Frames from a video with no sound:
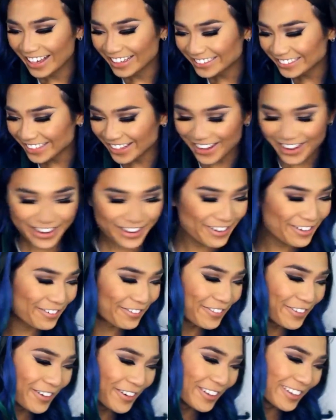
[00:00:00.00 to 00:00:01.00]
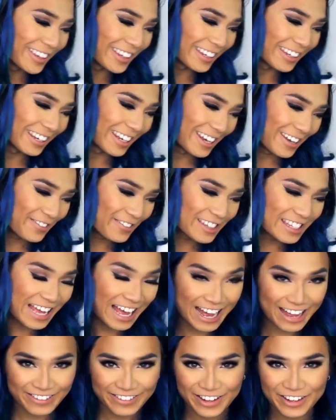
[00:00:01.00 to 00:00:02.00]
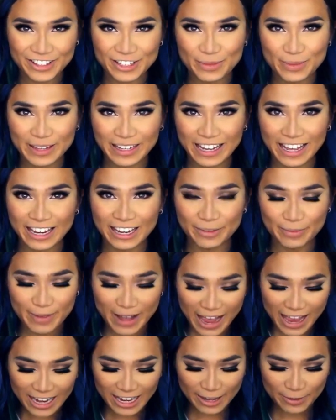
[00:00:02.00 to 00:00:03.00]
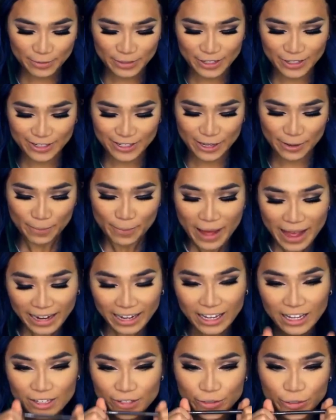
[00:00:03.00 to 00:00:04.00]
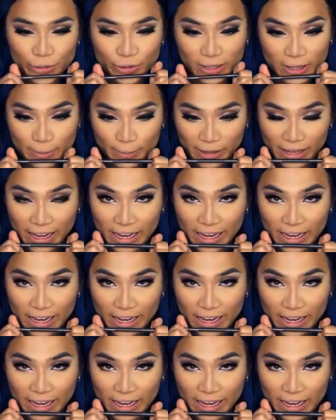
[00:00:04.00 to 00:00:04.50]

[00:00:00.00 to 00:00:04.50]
So for the lips, I'm going to be lining my lips using MAC Soar Lip